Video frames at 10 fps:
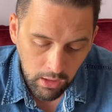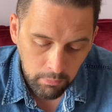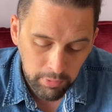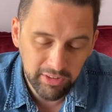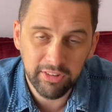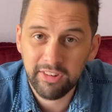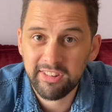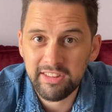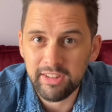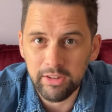Because it's a
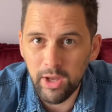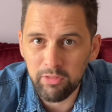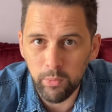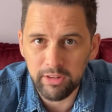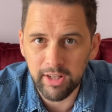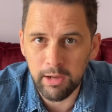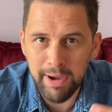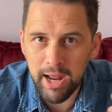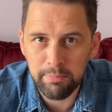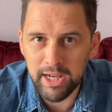city, so everywhere's like a
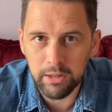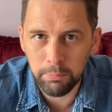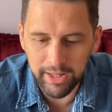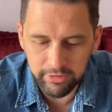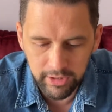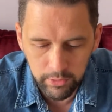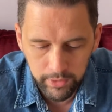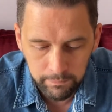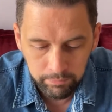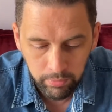man-made place anyway.
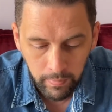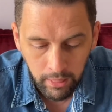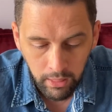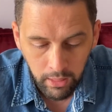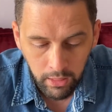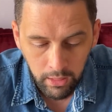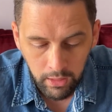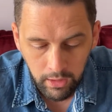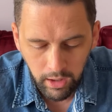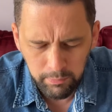
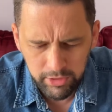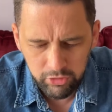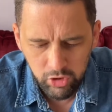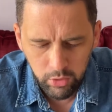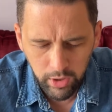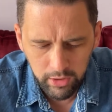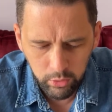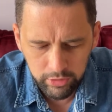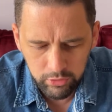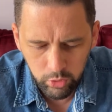I'm going to struggle. I
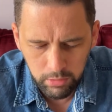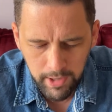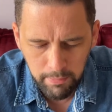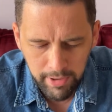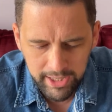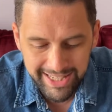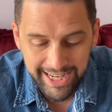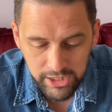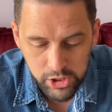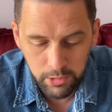also talked about my
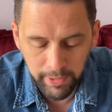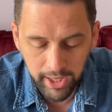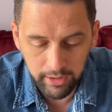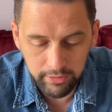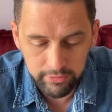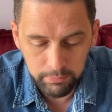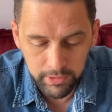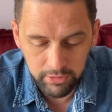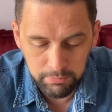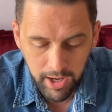nature palace,
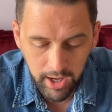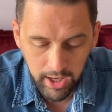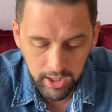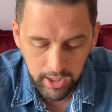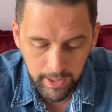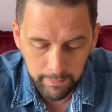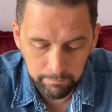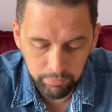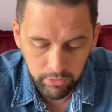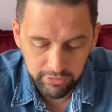because my
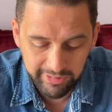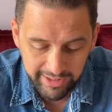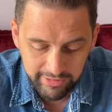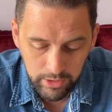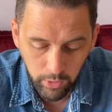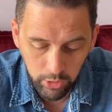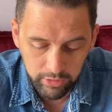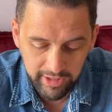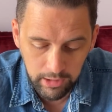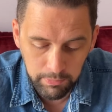city will only
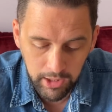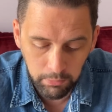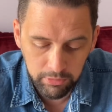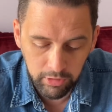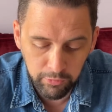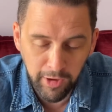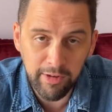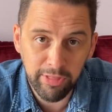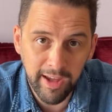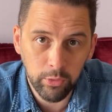take me up to
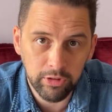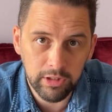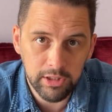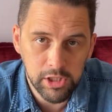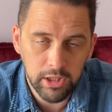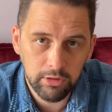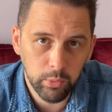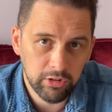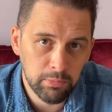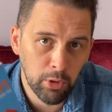5,000 digits,
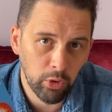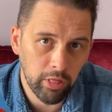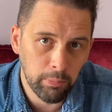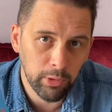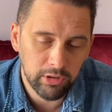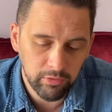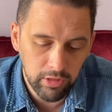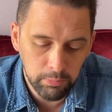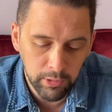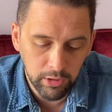which is more than the point of this
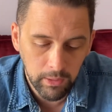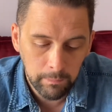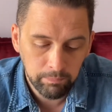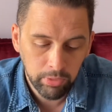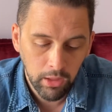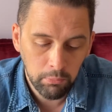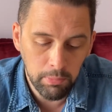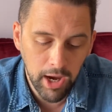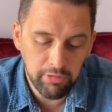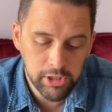book. But
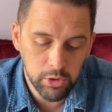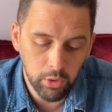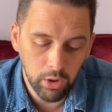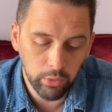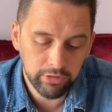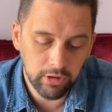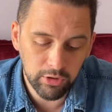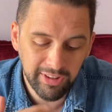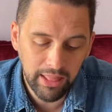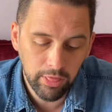my original goal was to do
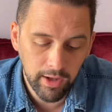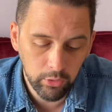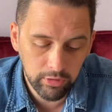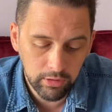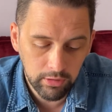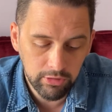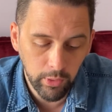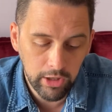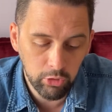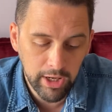10,000, so I
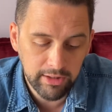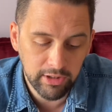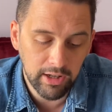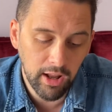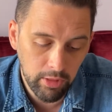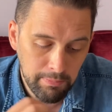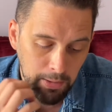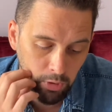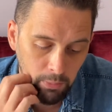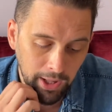created another
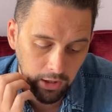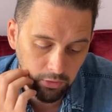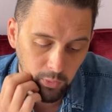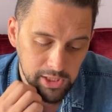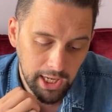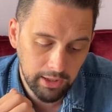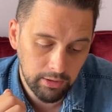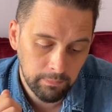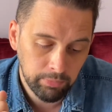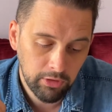memory palace which had
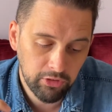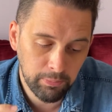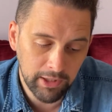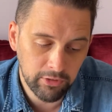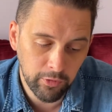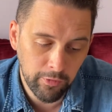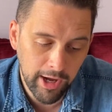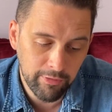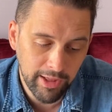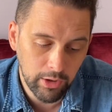space for
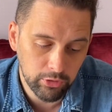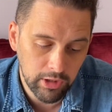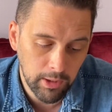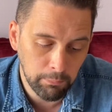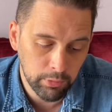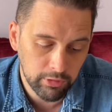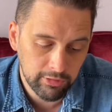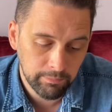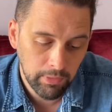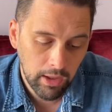5,000 numbers.
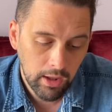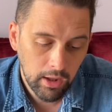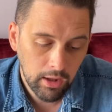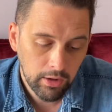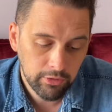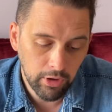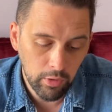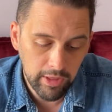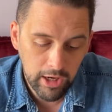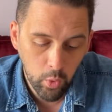So
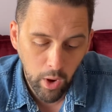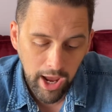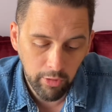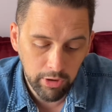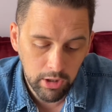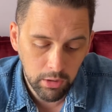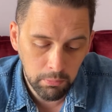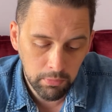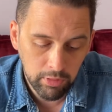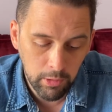the
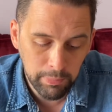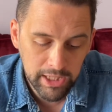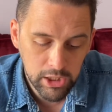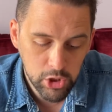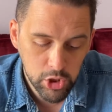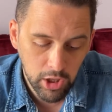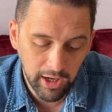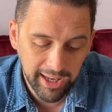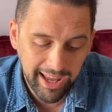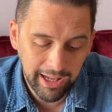aquarium, the beach, a
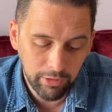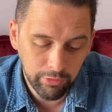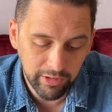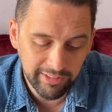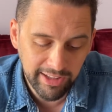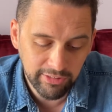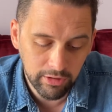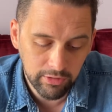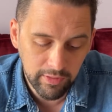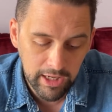cave, the
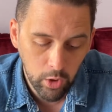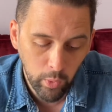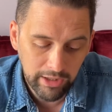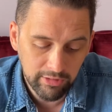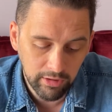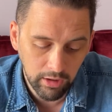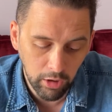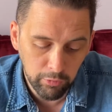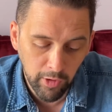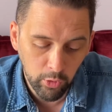desert, the equator, a
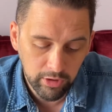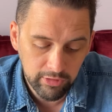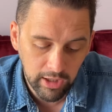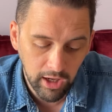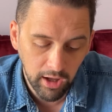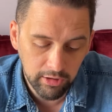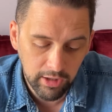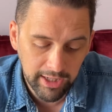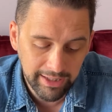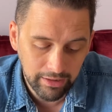forest, a garden, a
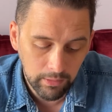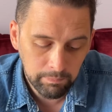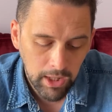hill.